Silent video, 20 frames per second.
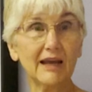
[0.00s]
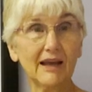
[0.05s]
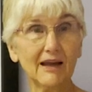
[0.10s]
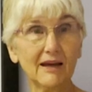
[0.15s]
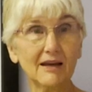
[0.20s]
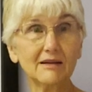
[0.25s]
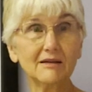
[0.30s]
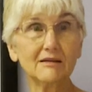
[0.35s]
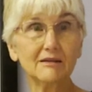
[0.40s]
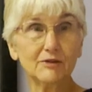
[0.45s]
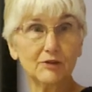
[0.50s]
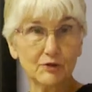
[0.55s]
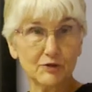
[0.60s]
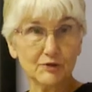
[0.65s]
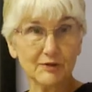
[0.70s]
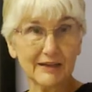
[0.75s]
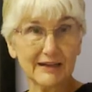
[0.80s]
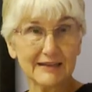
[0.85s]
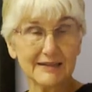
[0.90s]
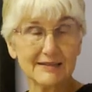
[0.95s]
and
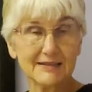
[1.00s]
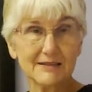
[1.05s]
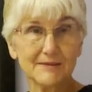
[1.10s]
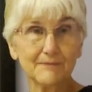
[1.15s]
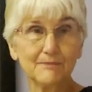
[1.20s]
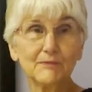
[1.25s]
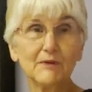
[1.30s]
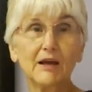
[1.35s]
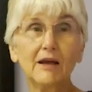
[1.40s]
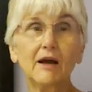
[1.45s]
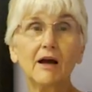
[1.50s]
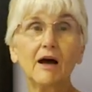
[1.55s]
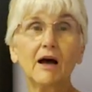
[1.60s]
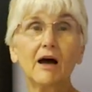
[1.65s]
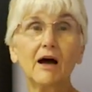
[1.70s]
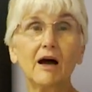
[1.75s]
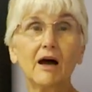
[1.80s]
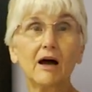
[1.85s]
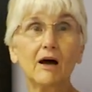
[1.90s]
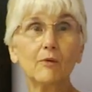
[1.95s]
nutrients.
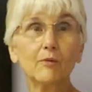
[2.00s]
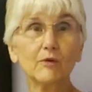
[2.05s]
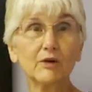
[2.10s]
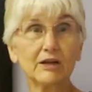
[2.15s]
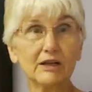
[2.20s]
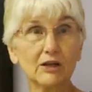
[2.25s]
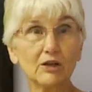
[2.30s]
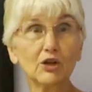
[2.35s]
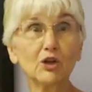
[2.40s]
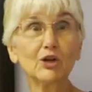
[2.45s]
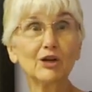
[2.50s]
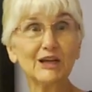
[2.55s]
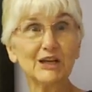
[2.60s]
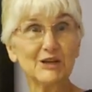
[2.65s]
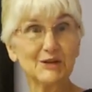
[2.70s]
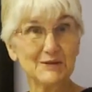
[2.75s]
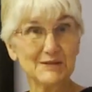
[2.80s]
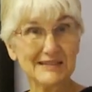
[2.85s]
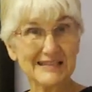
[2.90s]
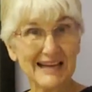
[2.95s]
Uh, we're going to look at
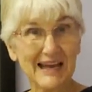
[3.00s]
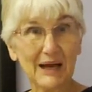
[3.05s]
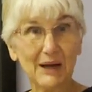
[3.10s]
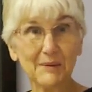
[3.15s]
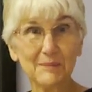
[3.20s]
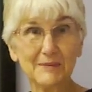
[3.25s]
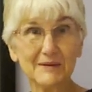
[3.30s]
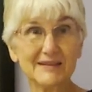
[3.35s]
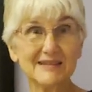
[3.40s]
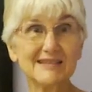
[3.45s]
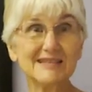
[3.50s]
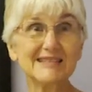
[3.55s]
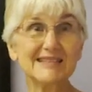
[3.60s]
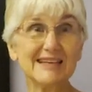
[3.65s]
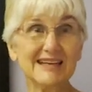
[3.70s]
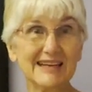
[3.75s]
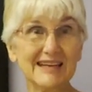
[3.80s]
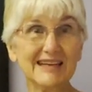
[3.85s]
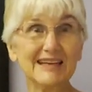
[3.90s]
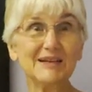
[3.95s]
your scalp and
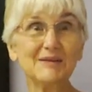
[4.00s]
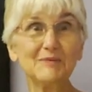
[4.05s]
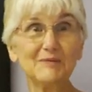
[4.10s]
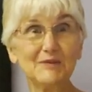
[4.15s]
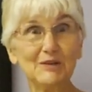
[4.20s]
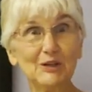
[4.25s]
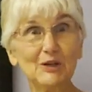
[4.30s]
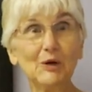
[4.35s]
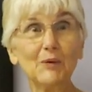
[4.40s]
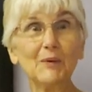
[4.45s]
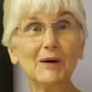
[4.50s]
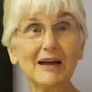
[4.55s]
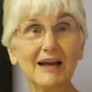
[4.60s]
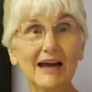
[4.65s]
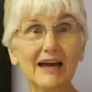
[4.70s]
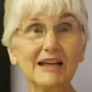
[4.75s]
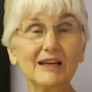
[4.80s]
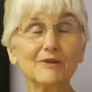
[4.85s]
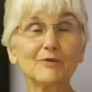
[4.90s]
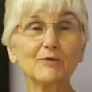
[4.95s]
see, you know, what
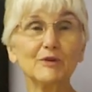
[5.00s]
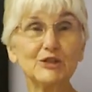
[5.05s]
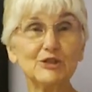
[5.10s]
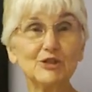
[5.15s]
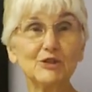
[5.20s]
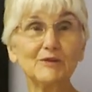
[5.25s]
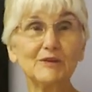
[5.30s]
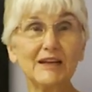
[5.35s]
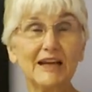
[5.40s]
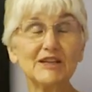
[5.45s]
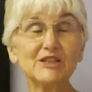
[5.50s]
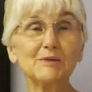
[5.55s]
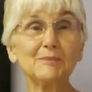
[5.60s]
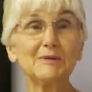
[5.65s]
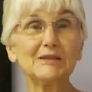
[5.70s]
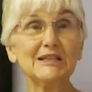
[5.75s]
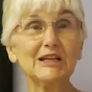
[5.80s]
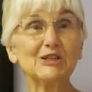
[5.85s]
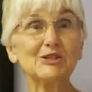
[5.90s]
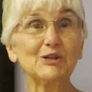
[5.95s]
kind of rejuvenation
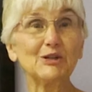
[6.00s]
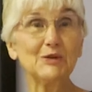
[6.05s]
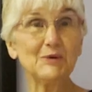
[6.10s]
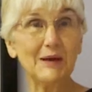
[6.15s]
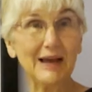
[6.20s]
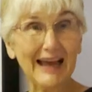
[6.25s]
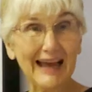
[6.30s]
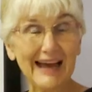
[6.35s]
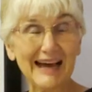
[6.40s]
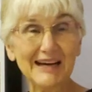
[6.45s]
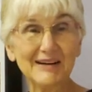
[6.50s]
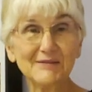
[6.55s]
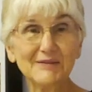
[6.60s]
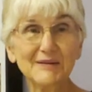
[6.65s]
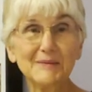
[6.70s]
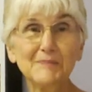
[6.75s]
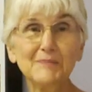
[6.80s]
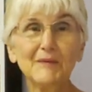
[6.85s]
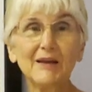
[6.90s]
potential you have.